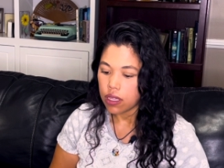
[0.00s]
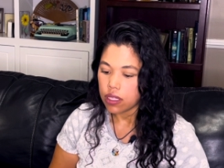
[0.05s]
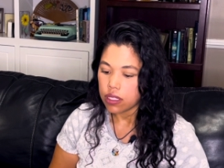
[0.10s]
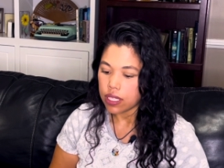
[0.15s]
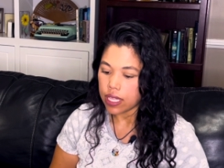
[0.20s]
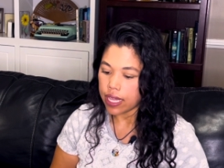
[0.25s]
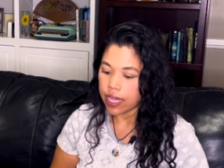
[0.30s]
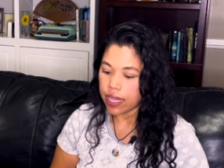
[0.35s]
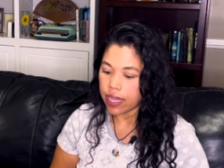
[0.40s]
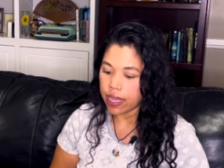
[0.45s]

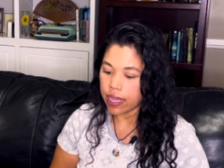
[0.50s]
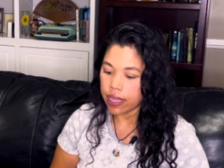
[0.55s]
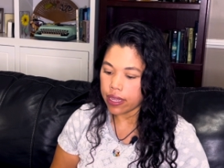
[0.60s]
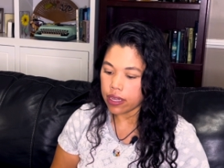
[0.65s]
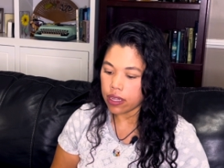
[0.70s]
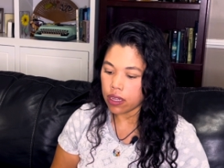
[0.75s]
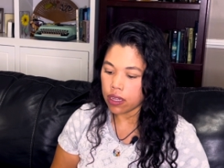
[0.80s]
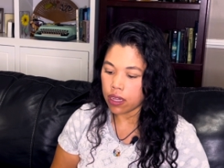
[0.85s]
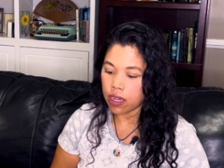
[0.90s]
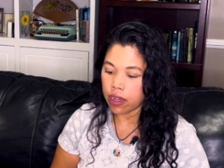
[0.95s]

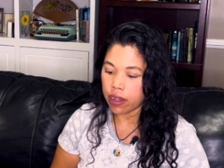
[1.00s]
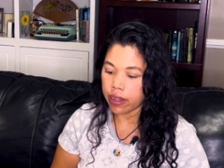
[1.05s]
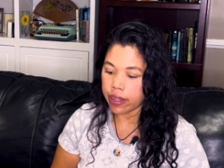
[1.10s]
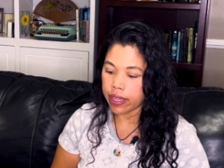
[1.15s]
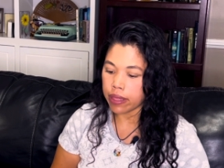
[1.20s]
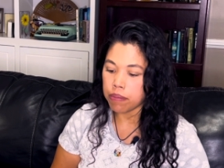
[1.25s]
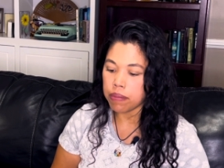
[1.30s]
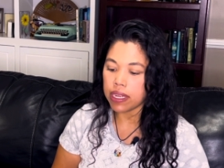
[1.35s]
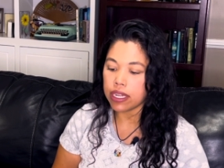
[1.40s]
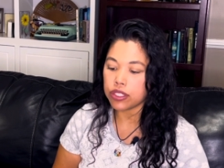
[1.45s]
that are
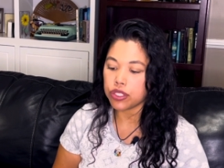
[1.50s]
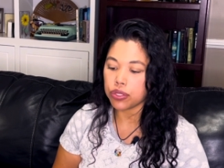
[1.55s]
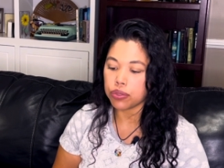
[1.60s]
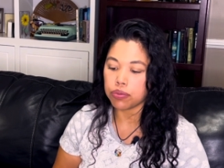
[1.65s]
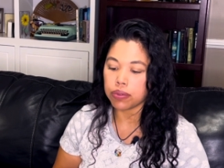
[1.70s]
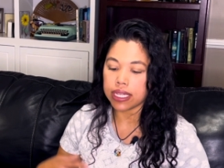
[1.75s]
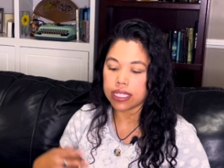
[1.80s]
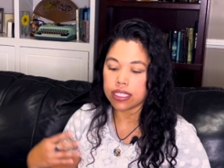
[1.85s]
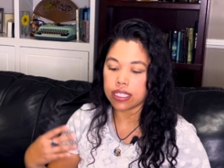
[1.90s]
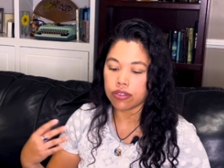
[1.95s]
committed to
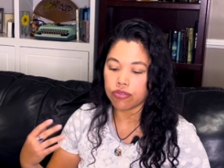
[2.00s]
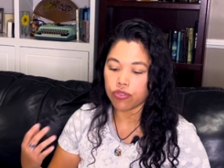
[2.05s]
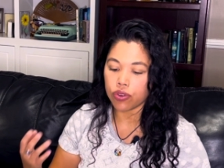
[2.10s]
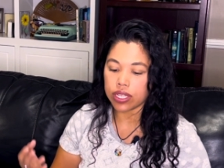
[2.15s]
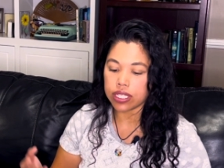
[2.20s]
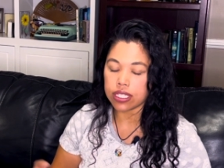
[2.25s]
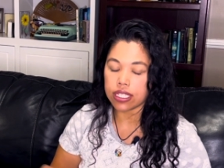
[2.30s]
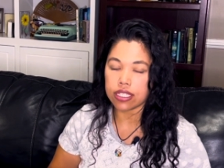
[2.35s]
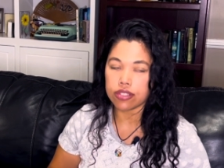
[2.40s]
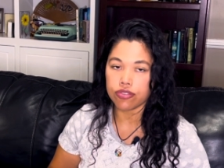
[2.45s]
raising
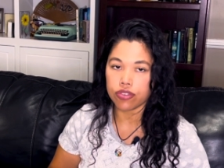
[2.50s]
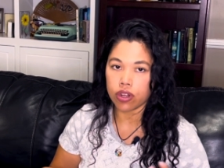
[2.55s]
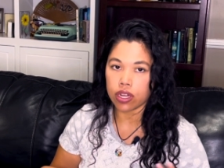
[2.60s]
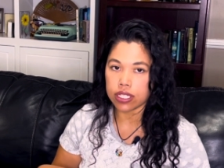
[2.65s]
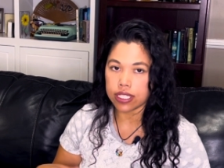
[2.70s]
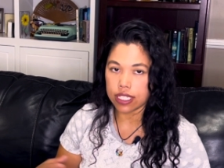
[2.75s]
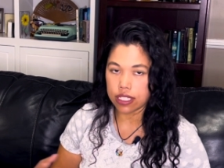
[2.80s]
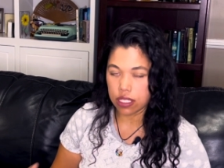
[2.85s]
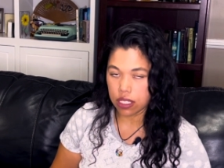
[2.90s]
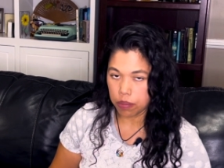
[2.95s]
voices for
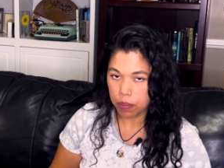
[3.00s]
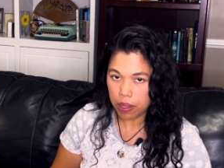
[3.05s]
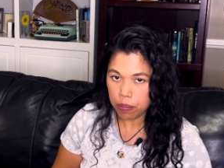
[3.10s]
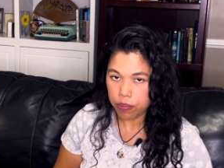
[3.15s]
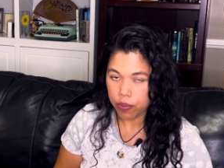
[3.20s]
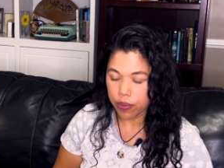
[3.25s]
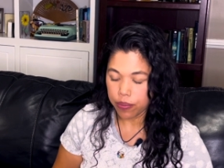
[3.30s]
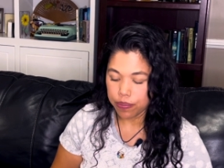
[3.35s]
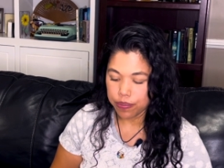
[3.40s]
autistic people.